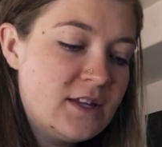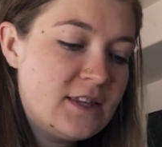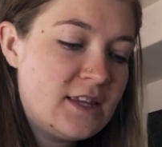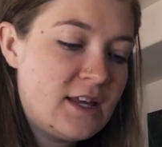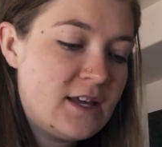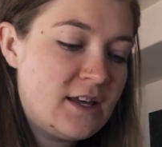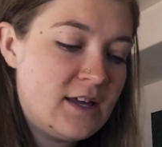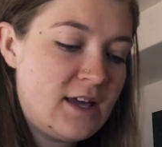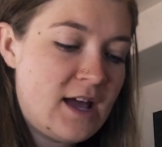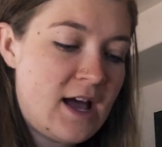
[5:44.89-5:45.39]

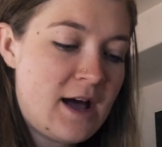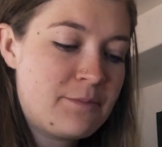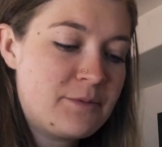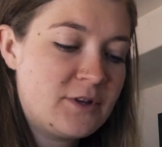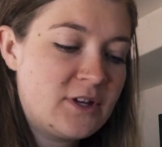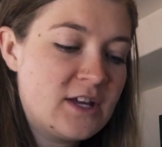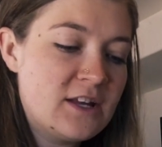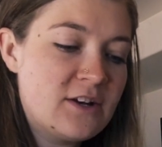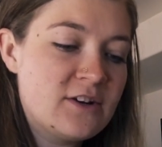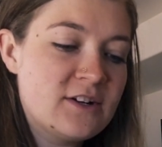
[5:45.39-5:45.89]
The
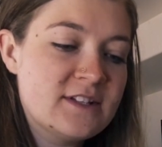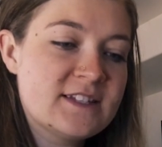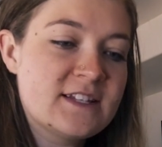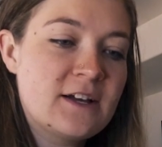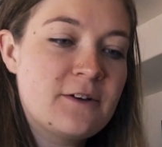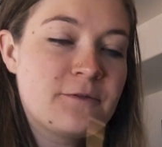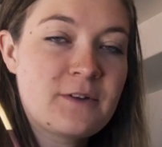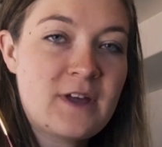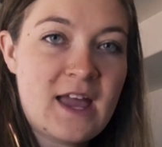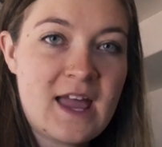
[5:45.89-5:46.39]
applicator
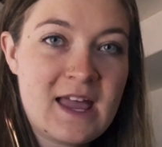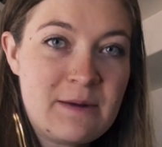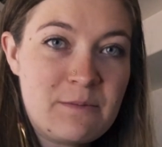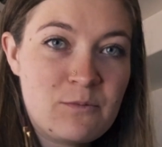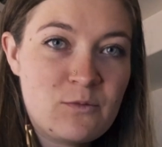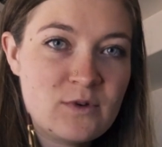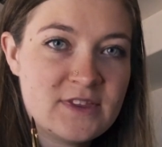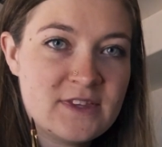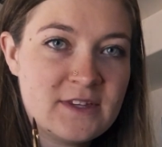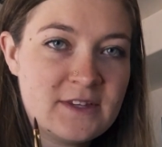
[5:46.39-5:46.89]
itself
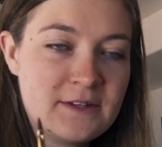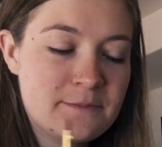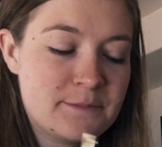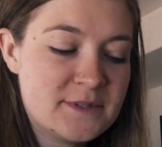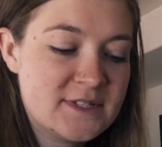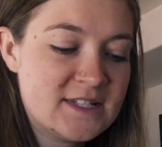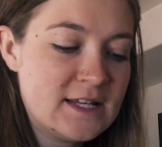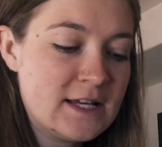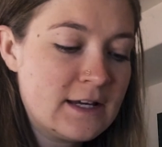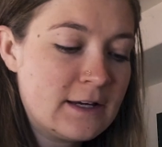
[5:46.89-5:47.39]
came with the
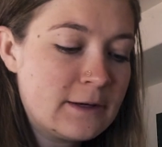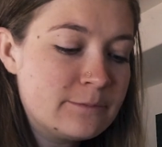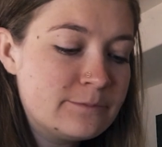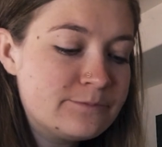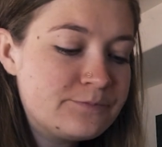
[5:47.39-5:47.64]
lipstick,